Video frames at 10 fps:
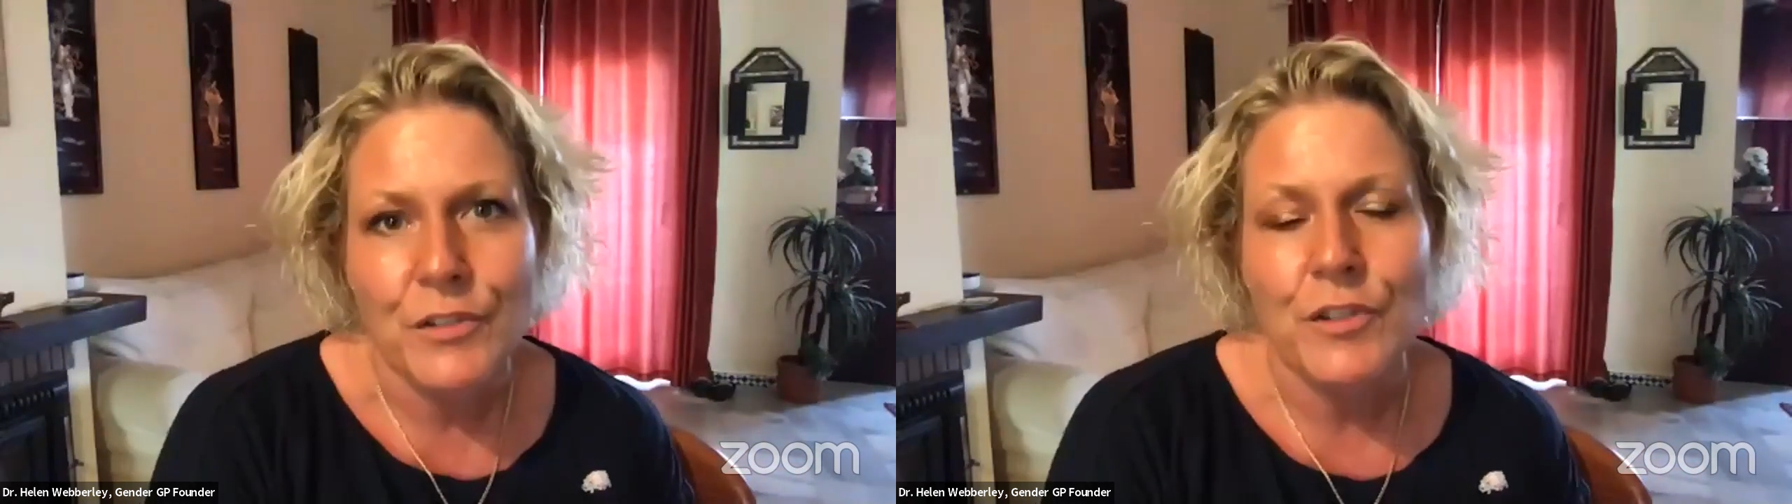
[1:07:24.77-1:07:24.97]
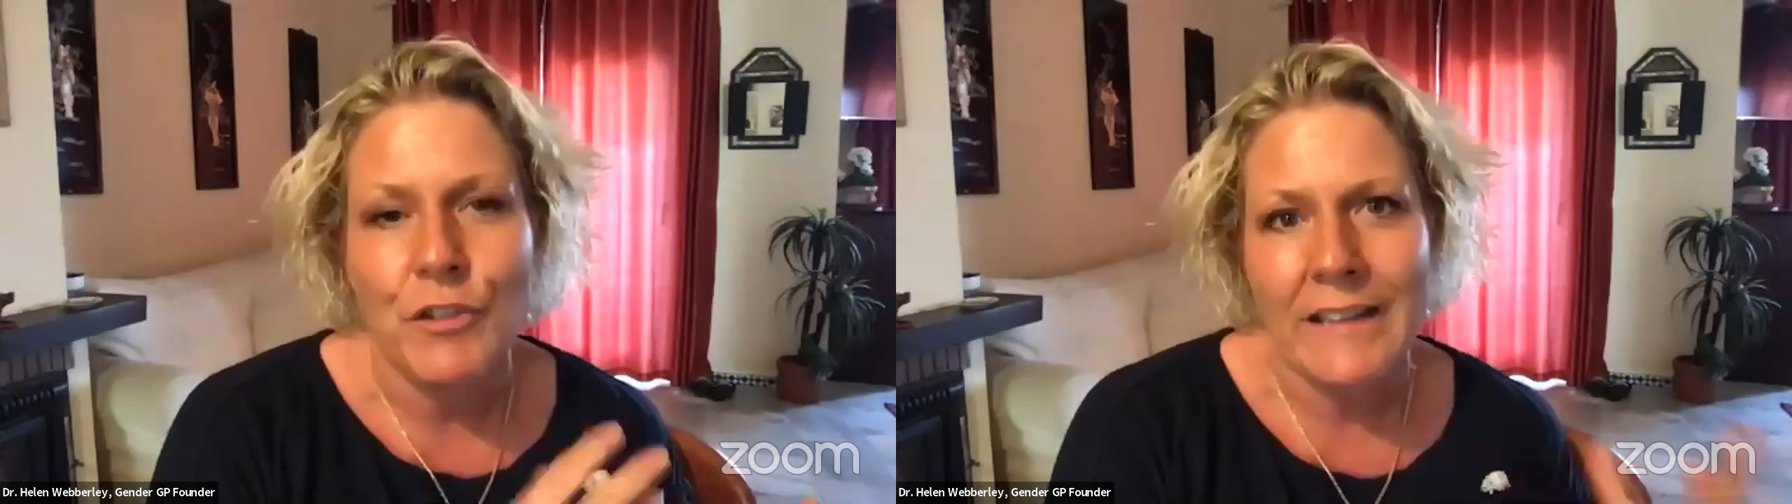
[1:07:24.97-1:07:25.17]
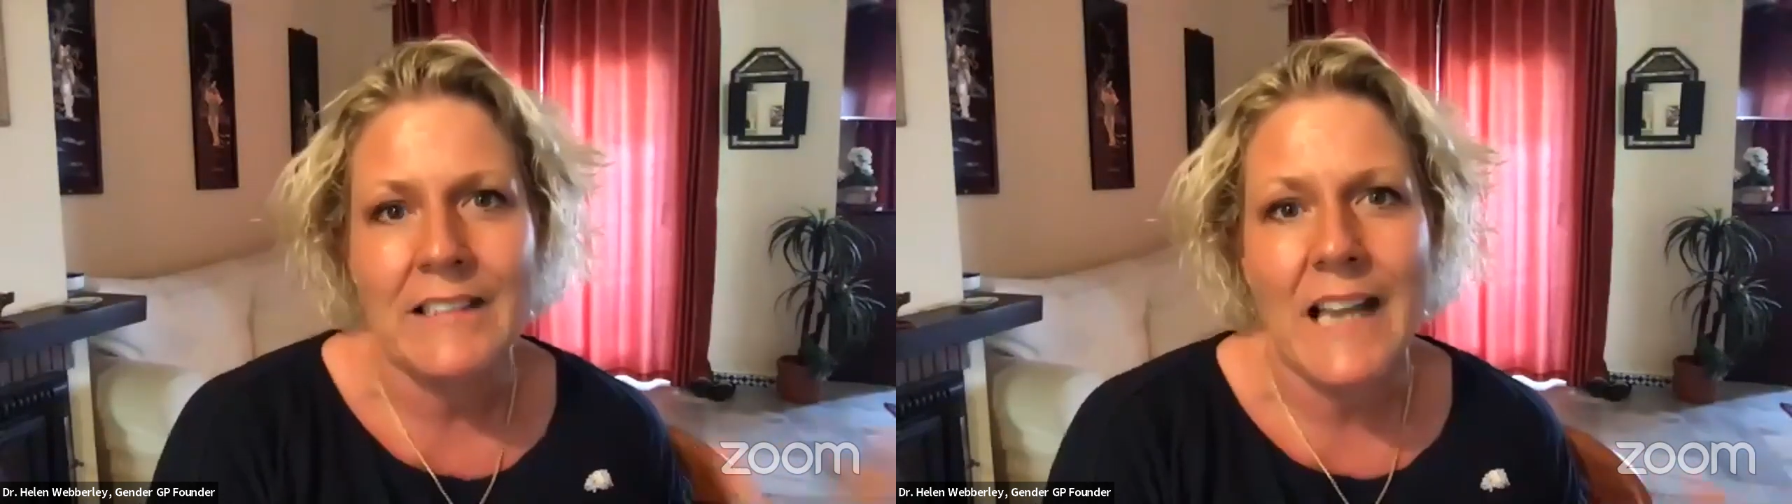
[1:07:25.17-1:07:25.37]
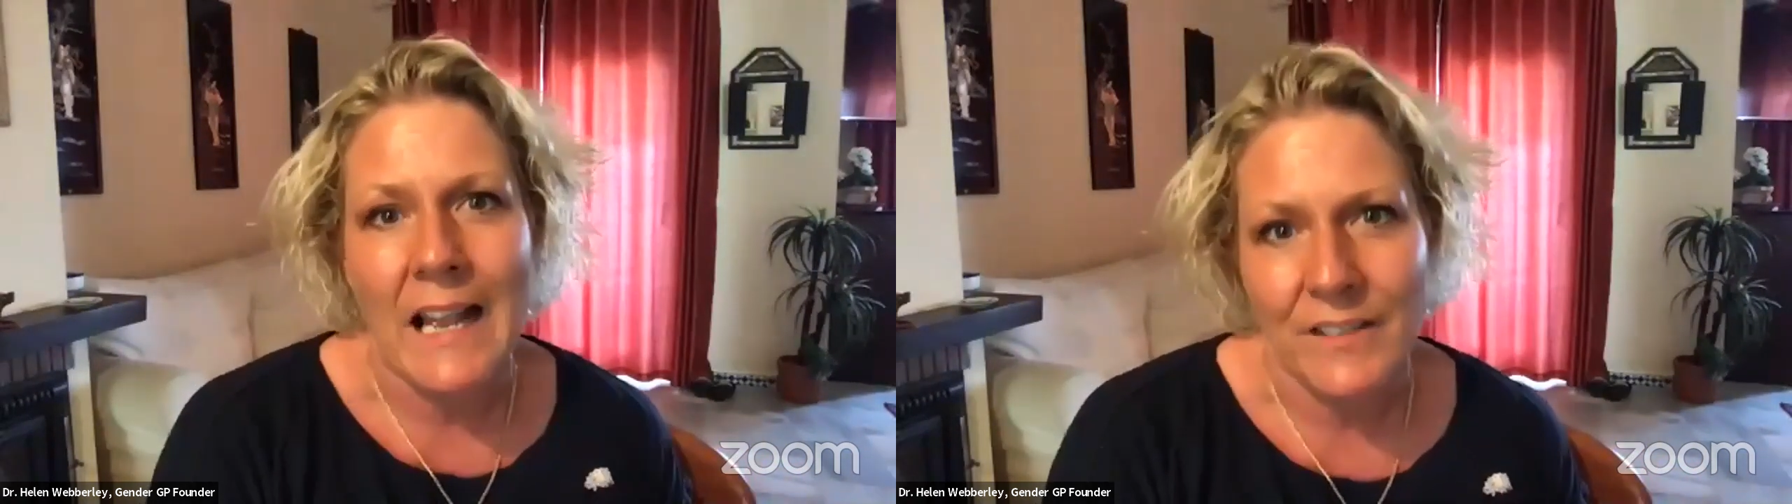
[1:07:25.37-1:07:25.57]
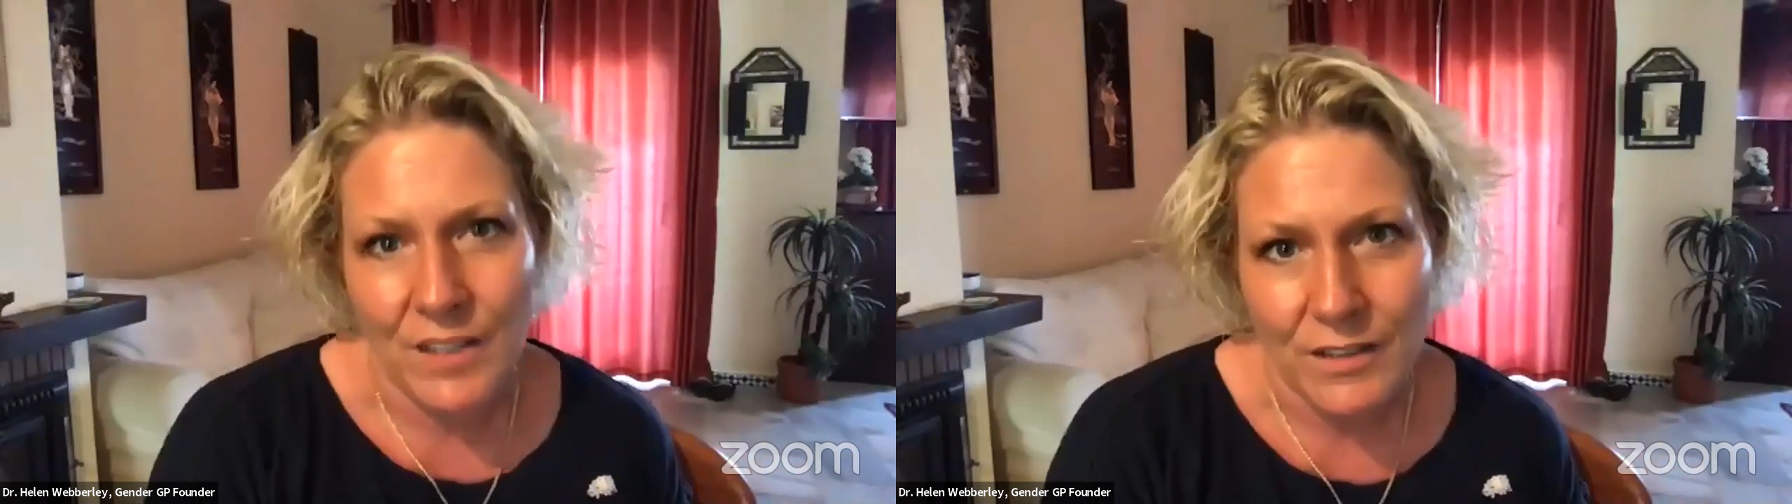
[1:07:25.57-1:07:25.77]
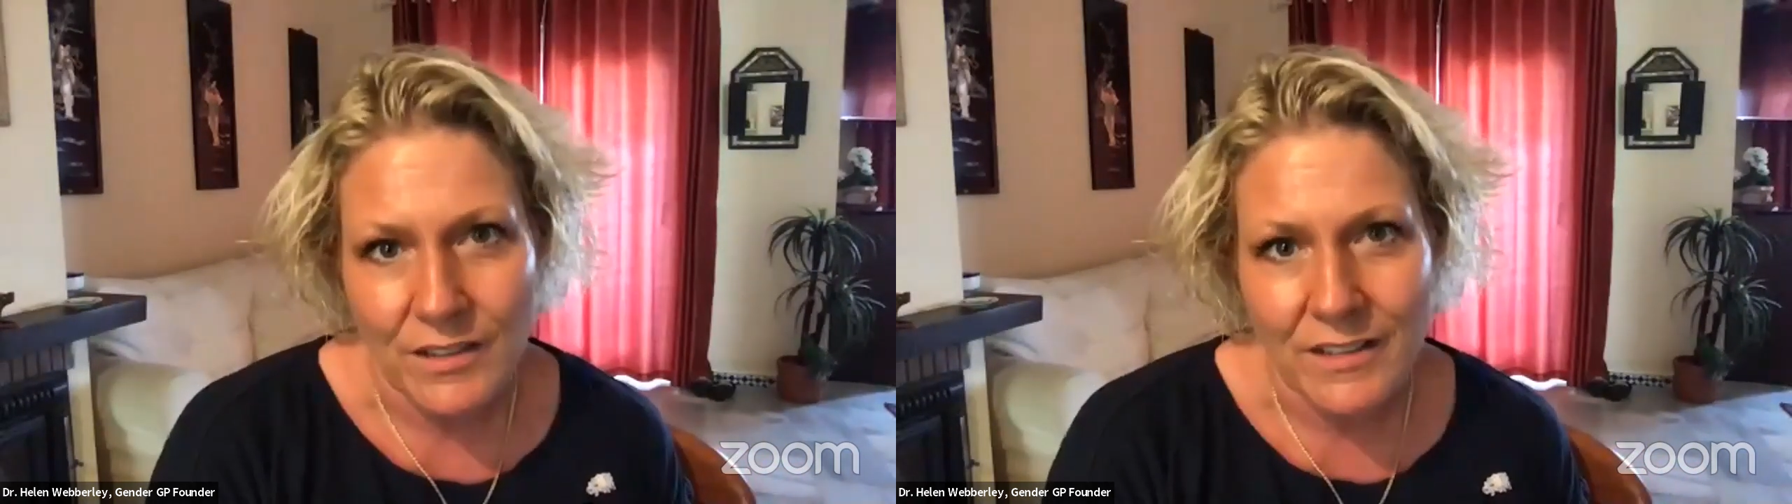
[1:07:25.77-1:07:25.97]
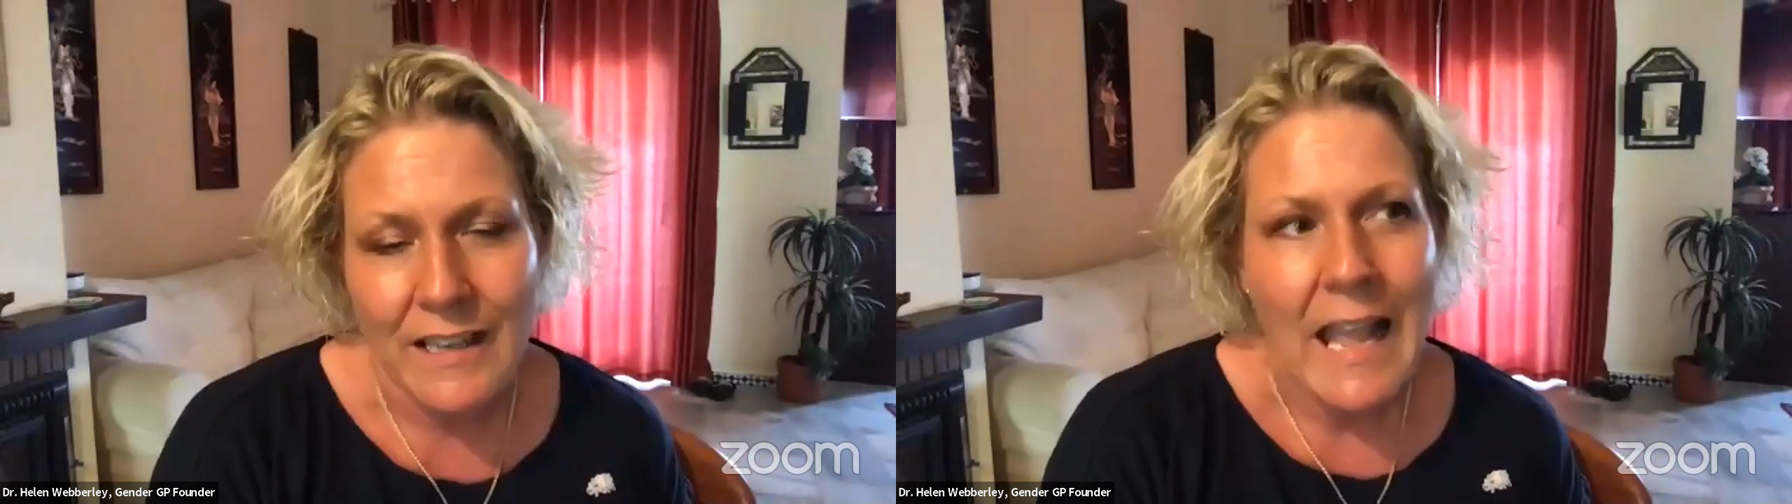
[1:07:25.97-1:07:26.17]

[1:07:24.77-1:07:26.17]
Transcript: trans adults.